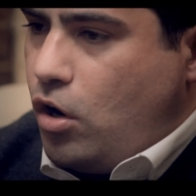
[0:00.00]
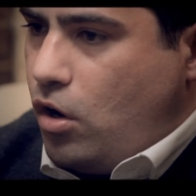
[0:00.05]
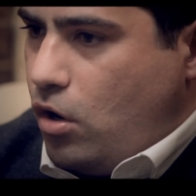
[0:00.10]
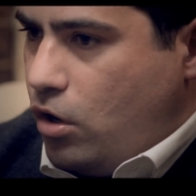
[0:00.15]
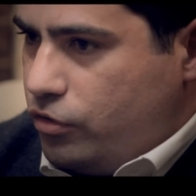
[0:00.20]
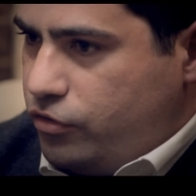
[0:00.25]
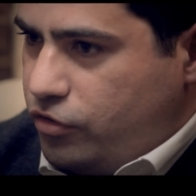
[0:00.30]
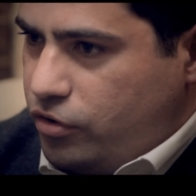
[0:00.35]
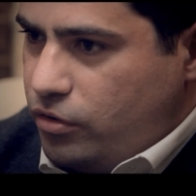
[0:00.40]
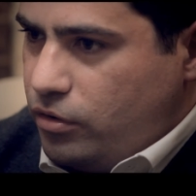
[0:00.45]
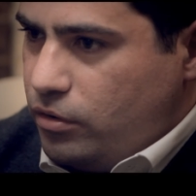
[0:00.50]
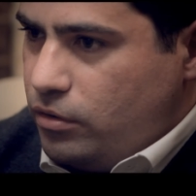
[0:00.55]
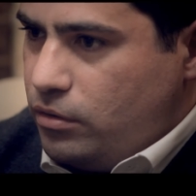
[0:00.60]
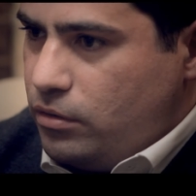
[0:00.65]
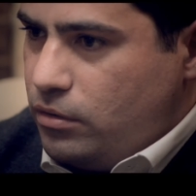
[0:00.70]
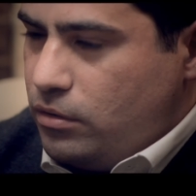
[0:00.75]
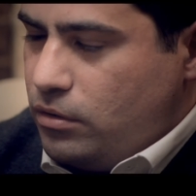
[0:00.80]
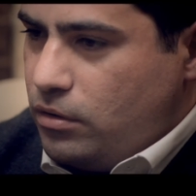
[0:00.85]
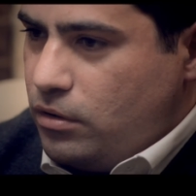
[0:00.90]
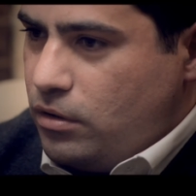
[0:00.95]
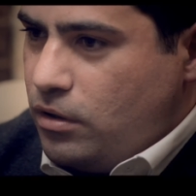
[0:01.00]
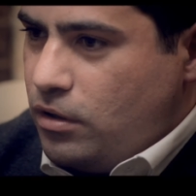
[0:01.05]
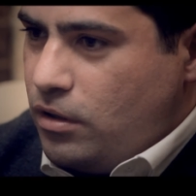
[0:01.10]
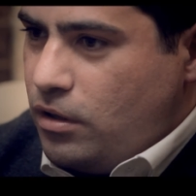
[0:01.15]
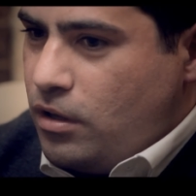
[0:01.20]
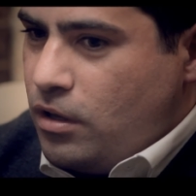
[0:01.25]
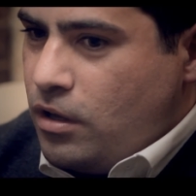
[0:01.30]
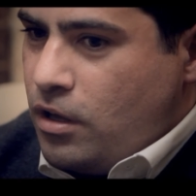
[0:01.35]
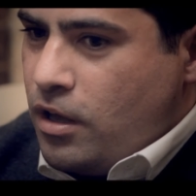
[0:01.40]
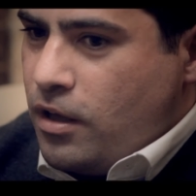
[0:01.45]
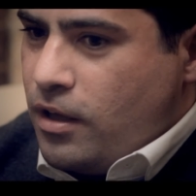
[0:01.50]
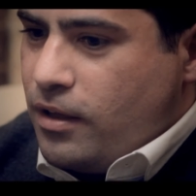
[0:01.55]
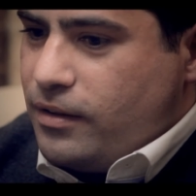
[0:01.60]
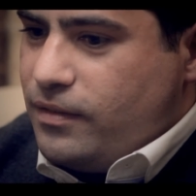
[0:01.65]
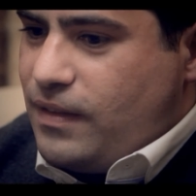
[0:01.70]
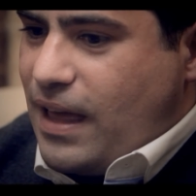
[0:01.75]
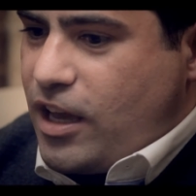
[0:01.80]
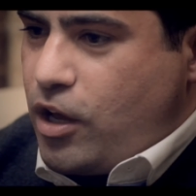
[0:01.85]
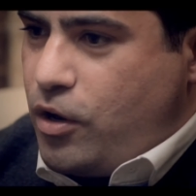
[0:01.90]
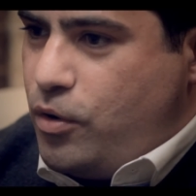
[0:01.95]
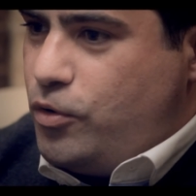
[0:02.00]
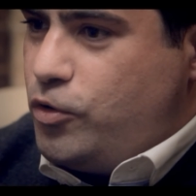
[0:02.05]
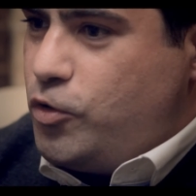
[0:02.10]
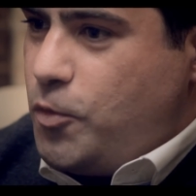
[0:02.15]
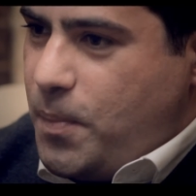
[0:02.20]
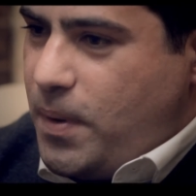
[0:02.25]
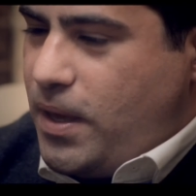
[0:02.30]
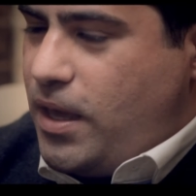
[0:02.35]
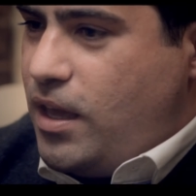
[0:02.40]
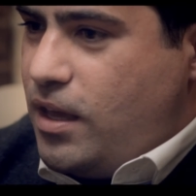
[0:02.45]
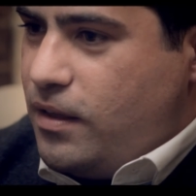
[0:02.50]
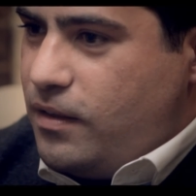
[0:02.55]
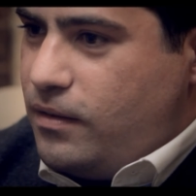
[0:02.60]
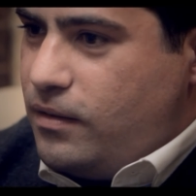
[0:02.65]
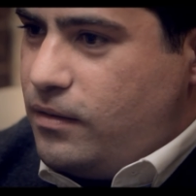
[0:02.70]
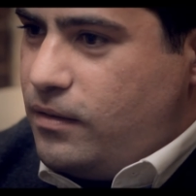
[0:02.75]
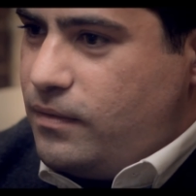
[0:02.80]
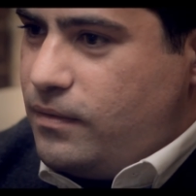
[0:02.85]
court that could be